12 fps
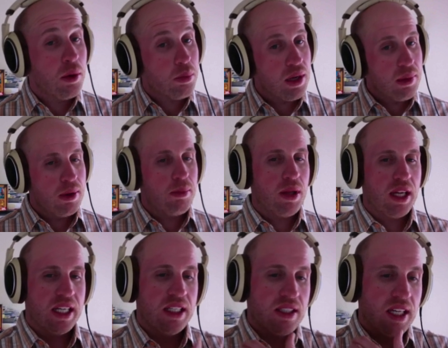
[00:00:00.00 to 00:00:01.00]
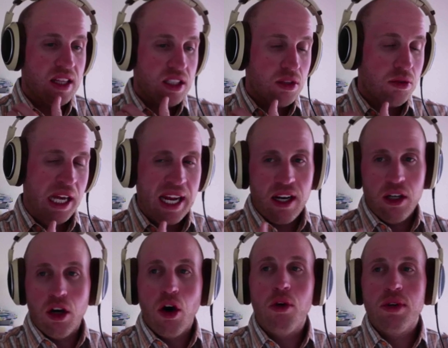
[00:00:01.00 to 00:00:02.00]
premium plugins like that you get on
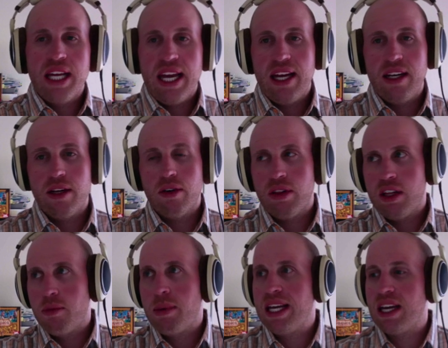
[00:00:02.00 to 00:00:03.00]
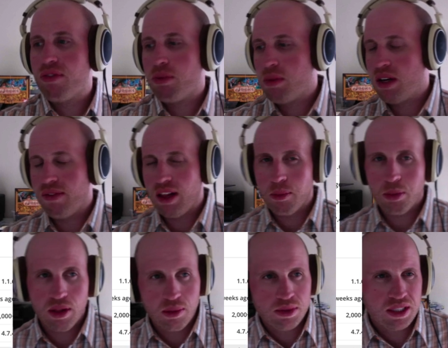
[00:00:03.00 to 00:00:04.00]
CodeCanyon or that you might get from the
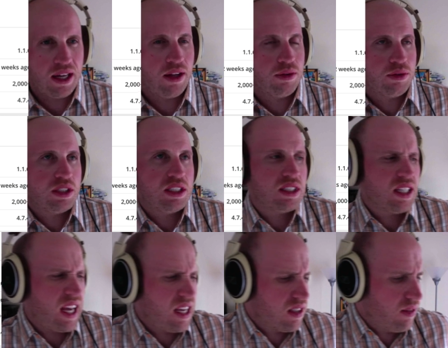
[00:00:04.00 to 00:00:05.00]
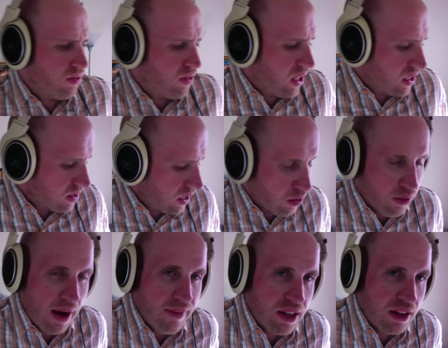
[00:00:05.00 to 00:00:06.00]
developer themselves, which is the case of things like
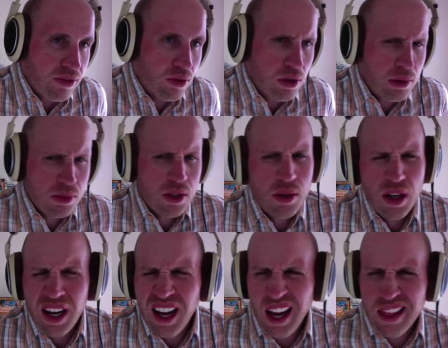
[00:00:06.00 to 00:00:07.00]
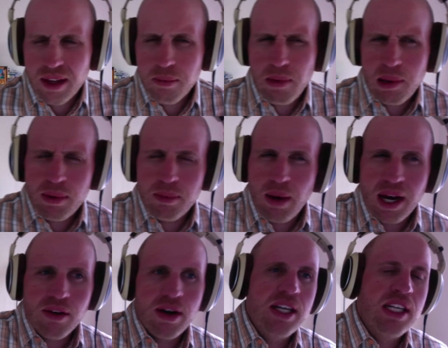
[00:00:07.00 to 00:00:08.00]
Gravity Forms or I think maybe
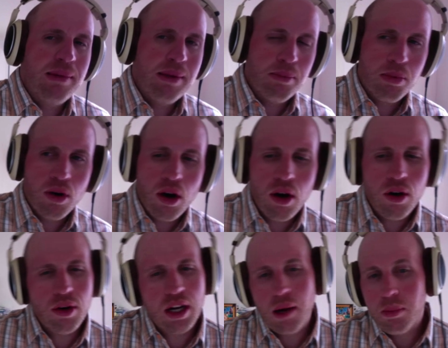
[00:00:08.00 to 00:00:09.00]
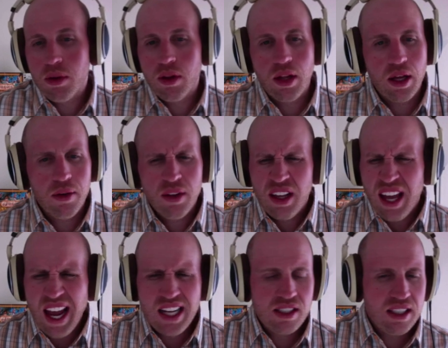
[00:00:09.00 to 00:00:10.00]
MigrateDB Pro, a couple
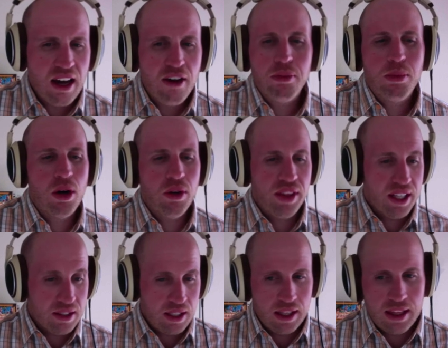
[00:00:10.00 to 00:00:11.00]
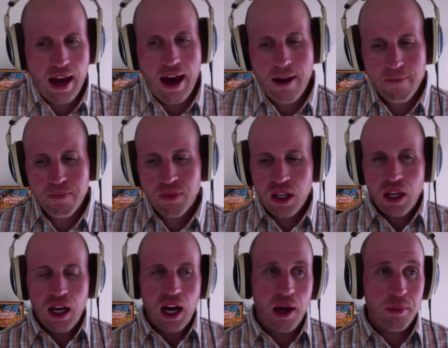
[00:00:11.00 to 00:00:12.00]
ACF Pro, things like that,
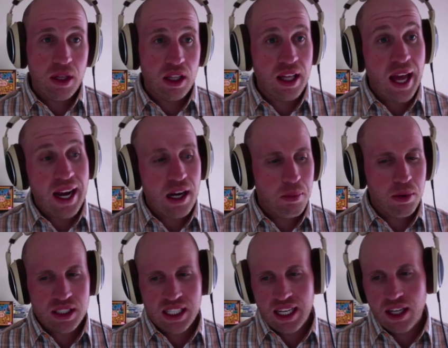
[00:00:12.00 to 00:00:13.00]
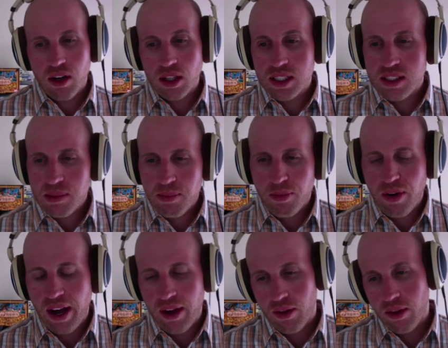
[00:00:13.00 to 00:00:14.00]
you'll end up what's getting called a zip
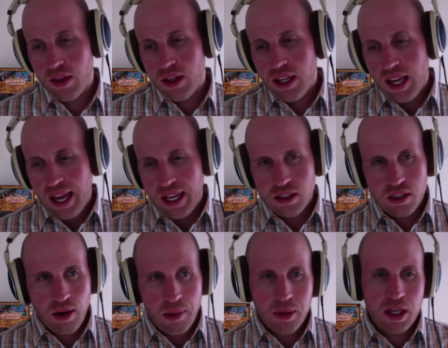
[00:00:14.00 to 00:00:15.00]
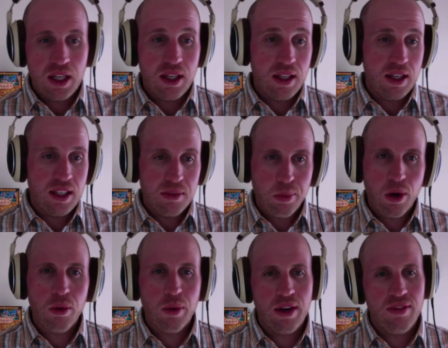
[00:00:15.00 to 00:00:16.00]
file. And so I'm going to
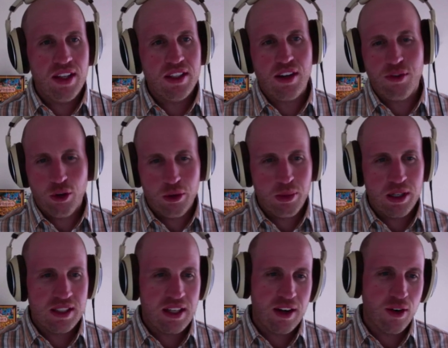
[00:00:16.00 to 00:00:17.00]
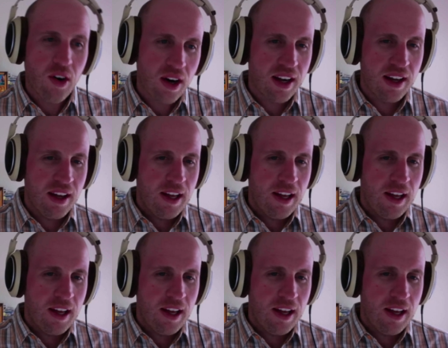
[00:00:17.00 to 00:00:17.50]
pull one of these off WordPress.org,